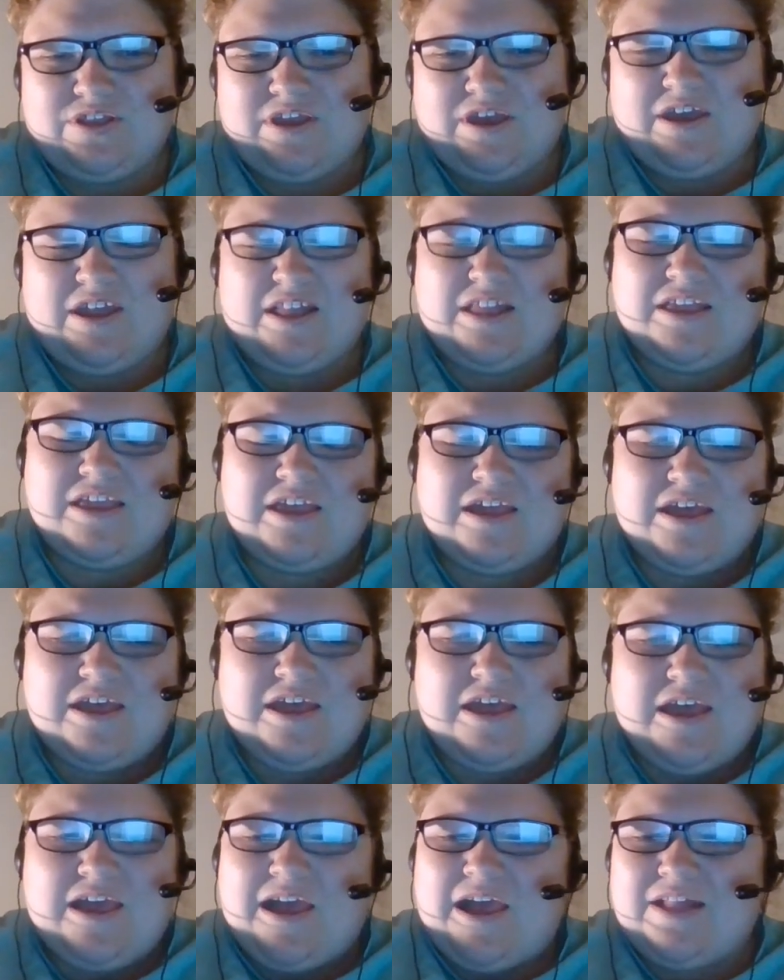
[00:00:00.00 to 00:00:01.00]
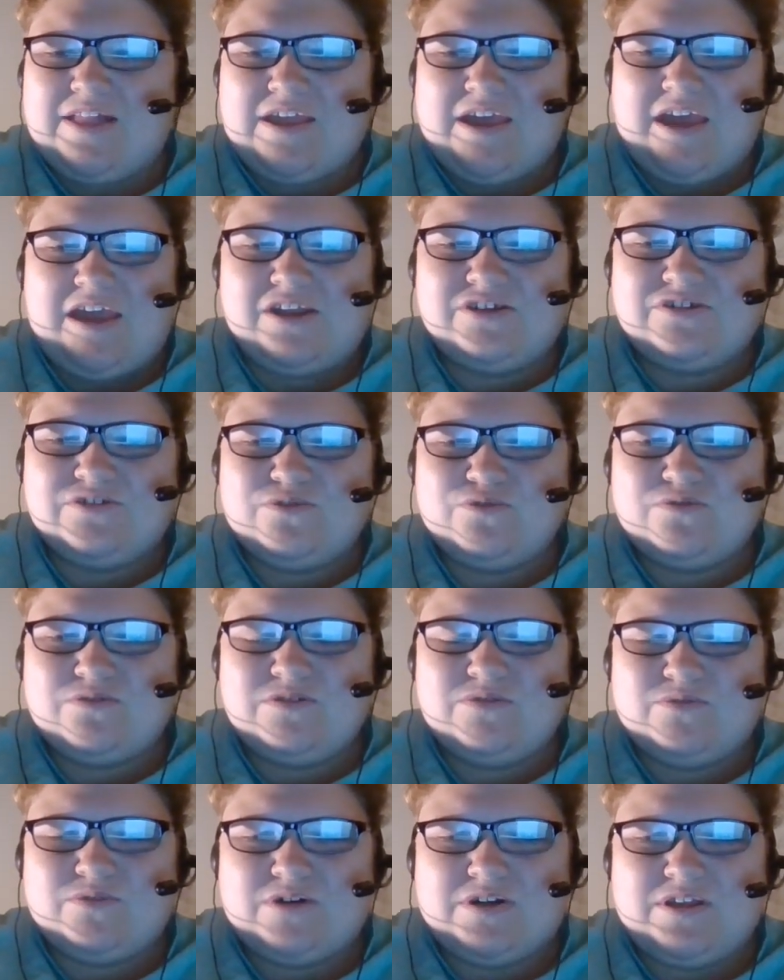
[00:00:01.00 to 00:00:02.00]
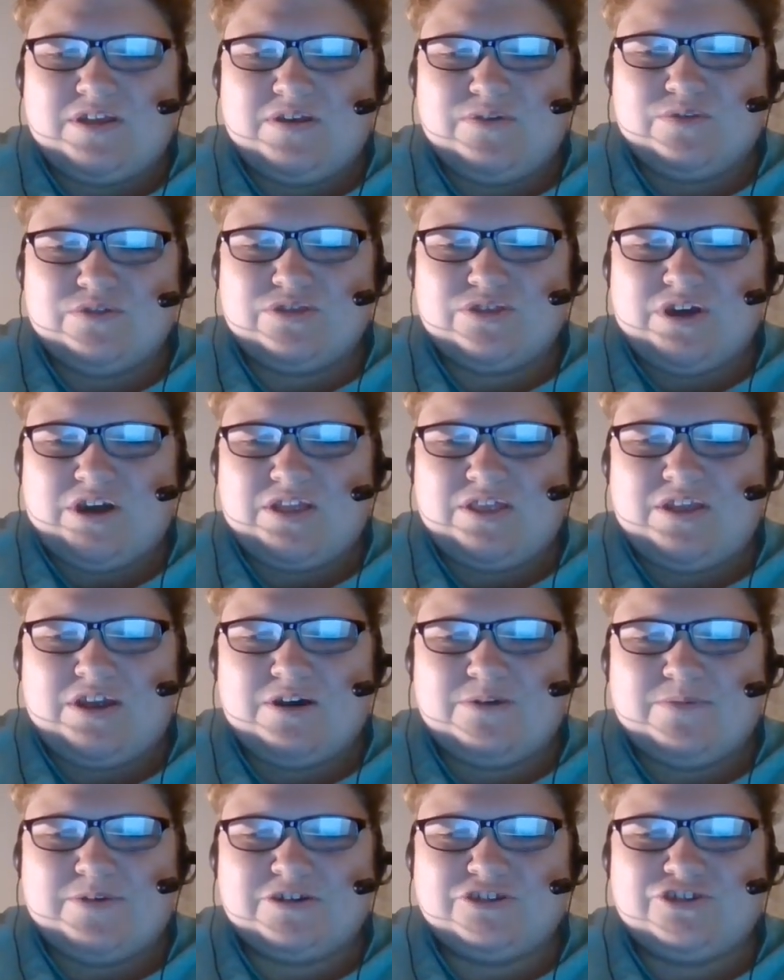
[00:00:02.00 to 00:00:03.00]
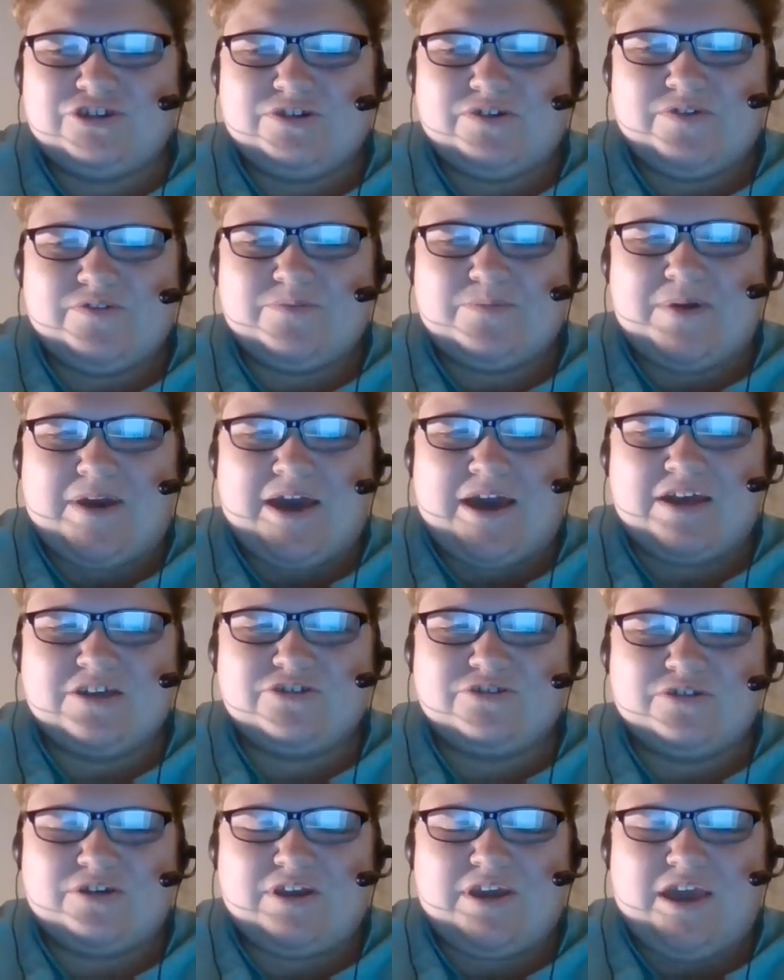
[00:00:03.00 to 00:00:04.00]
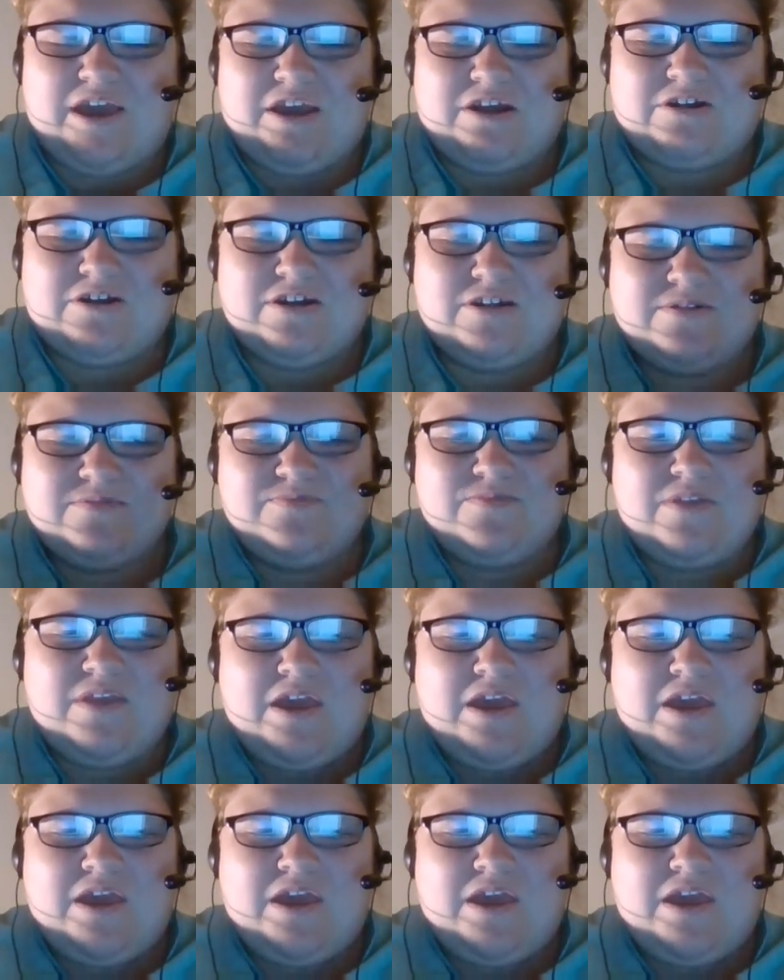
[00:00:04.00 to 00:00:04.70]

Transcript: 10. At the age of 21, he was gunned down by Sheriff Pat Garrett.